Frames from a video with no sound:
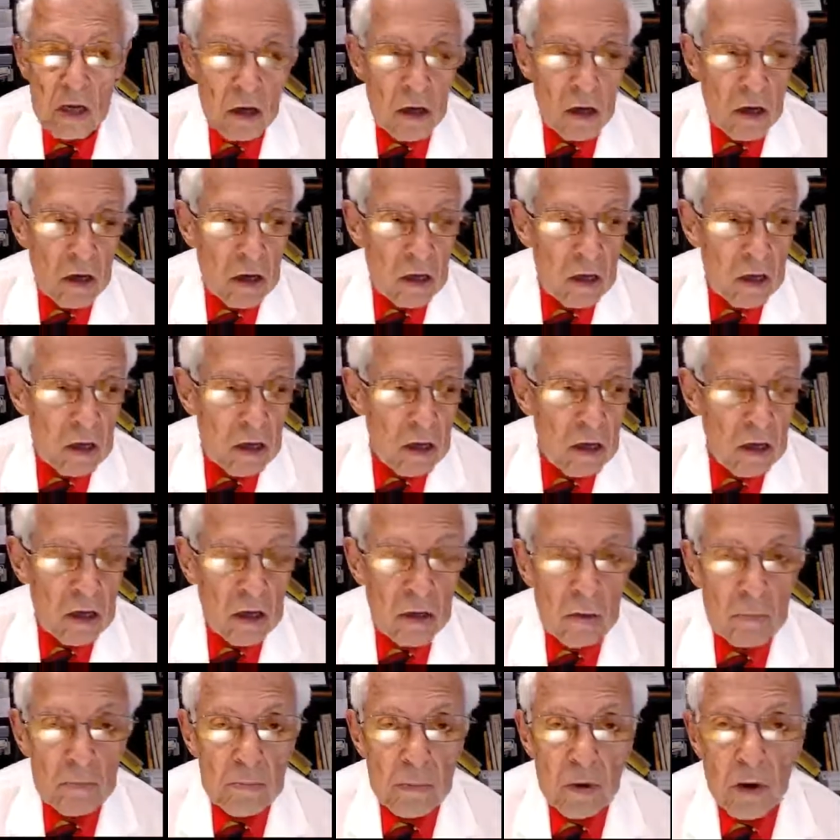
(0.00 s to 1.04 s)
are
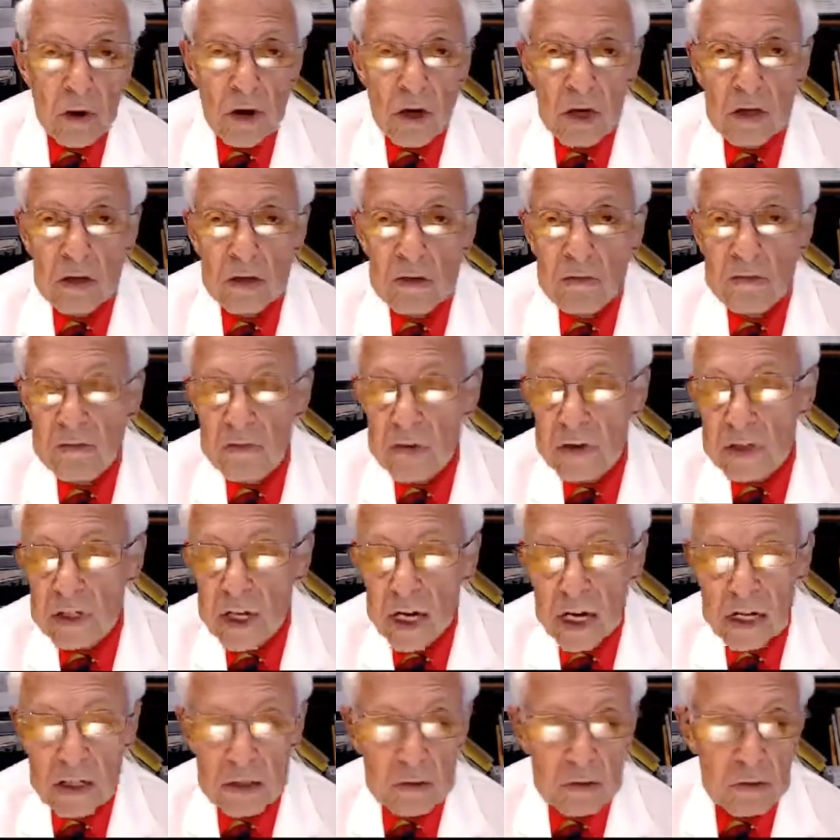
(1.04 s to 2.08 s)
part of a
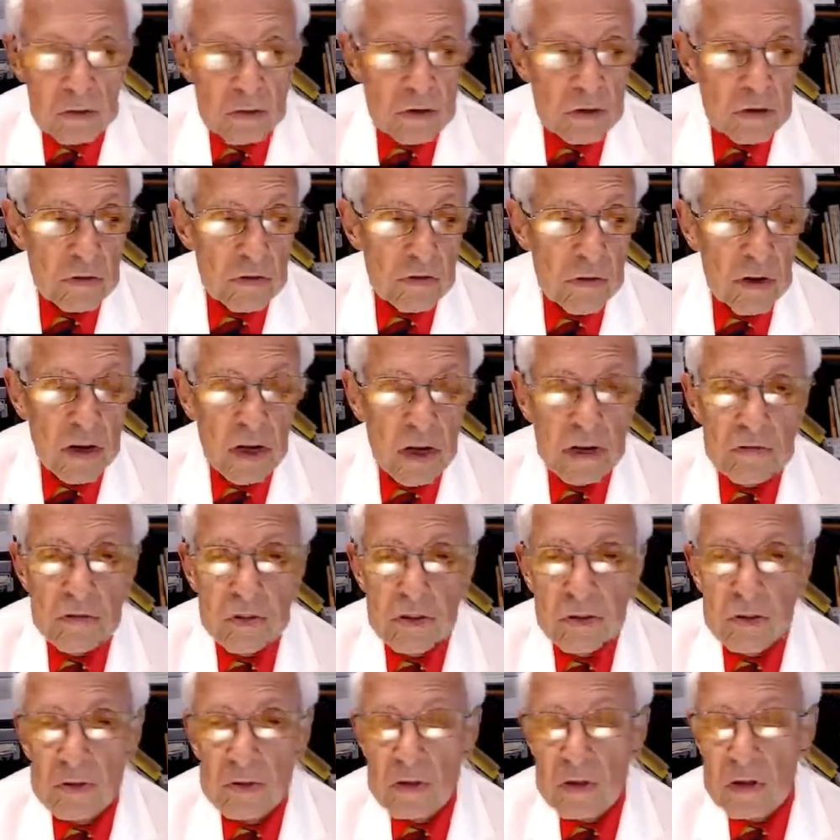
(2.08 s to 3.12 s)
natural
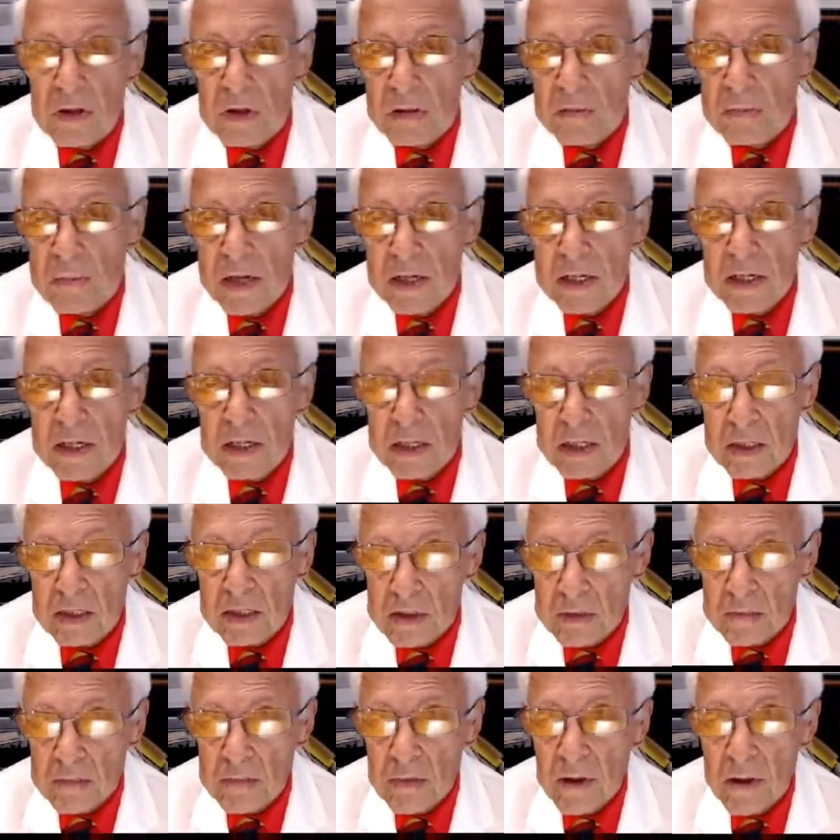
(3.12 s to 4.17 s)
survival
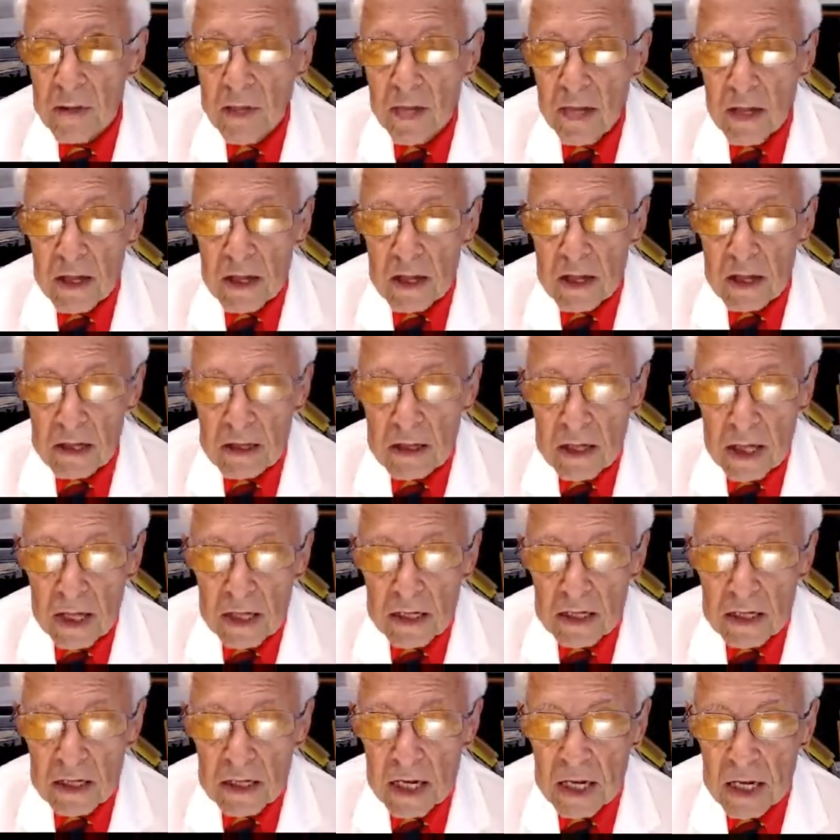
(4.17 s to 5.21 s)
mechanism
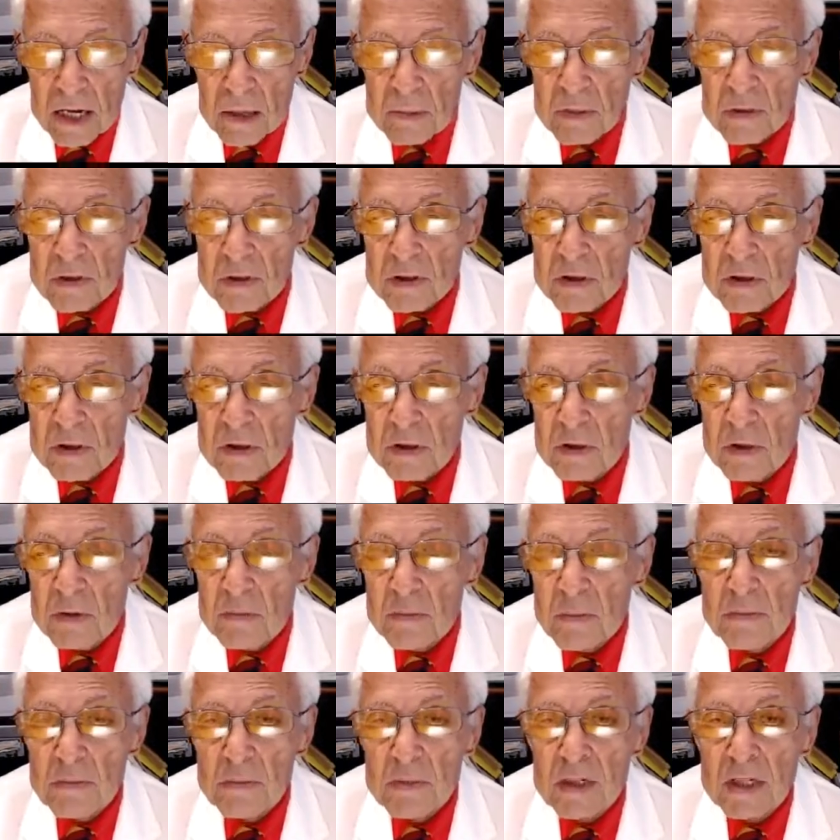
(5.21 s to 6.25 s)
that enables you to
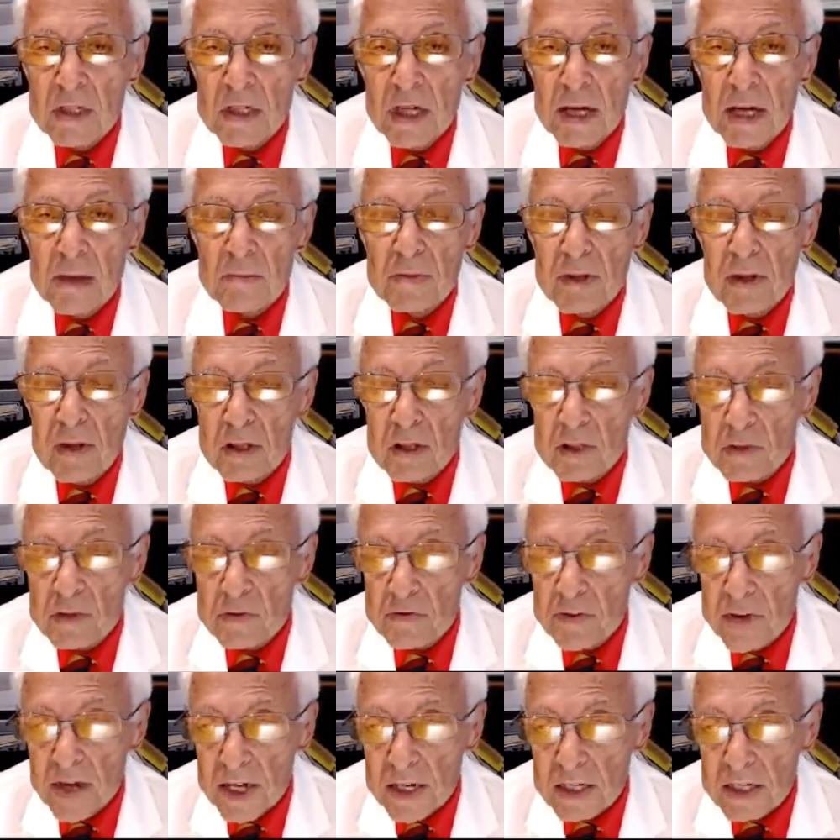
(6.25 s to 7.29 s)
metabolize
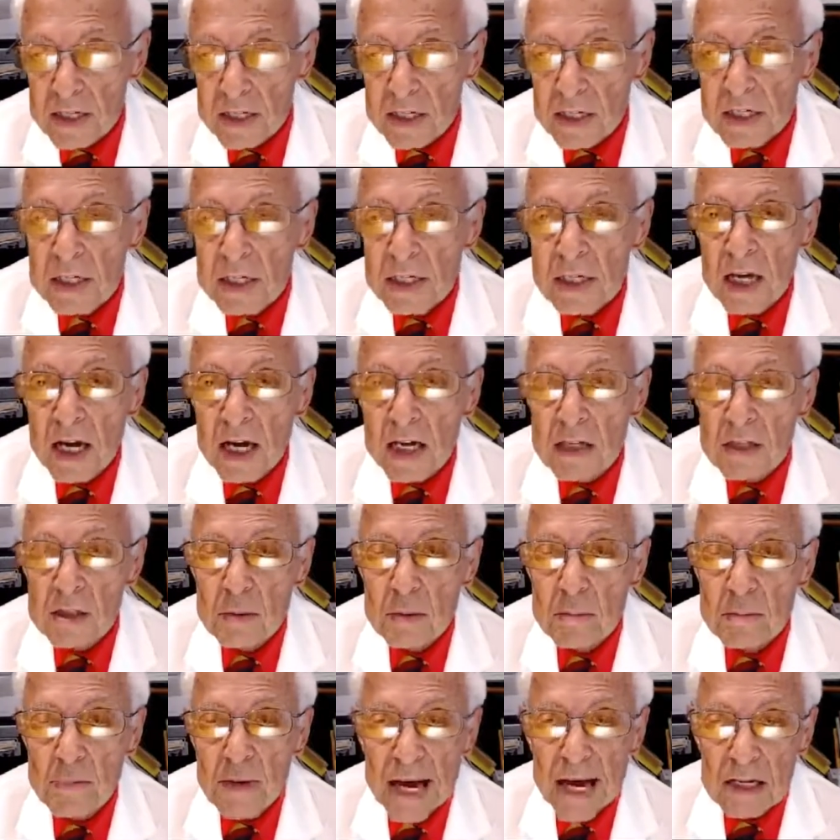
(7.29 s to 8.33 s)
fat as
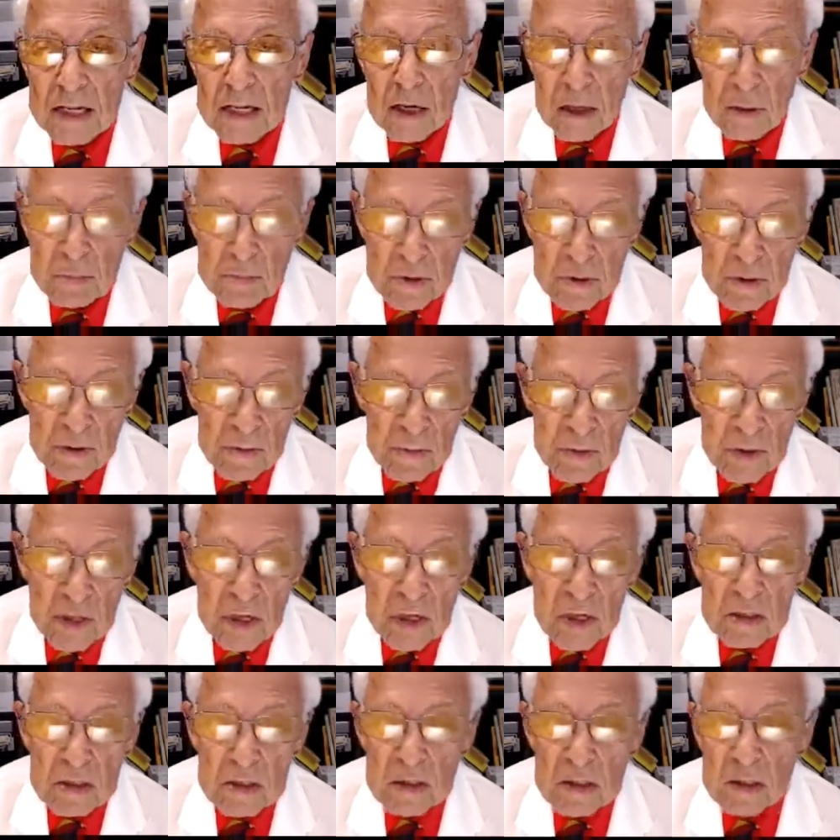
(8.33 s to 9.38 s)
a backup
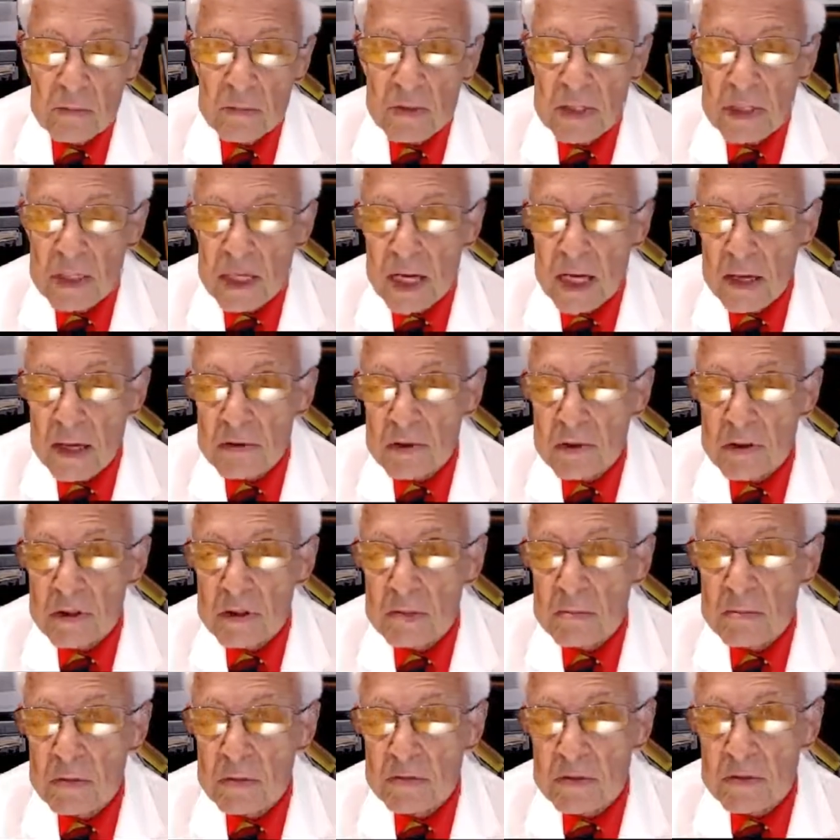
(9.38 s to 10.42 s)
to the
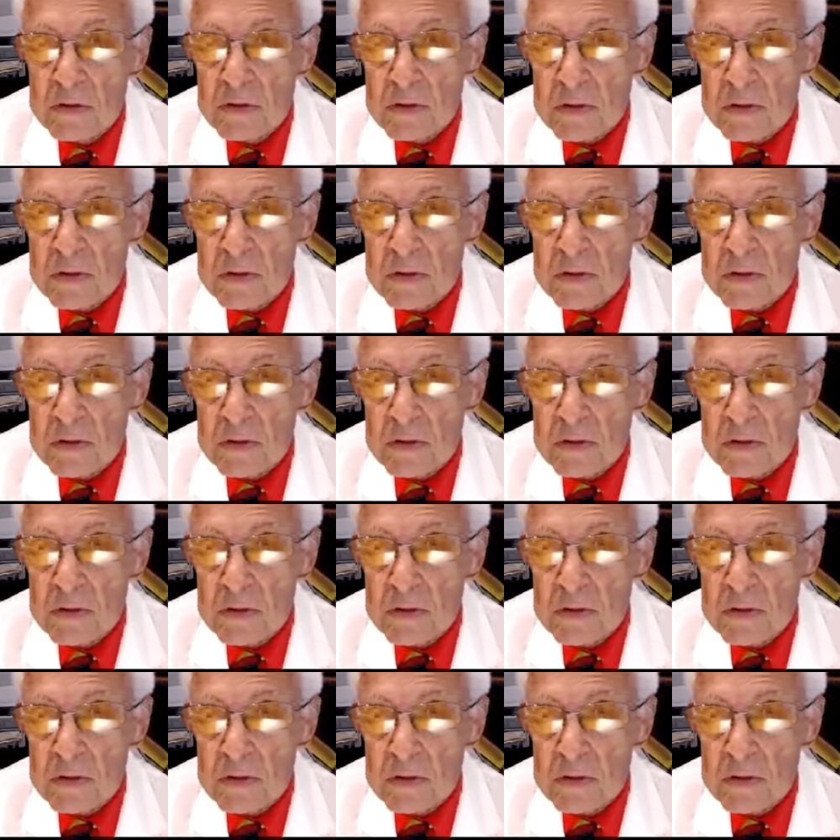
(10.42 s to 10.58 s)
metabolism of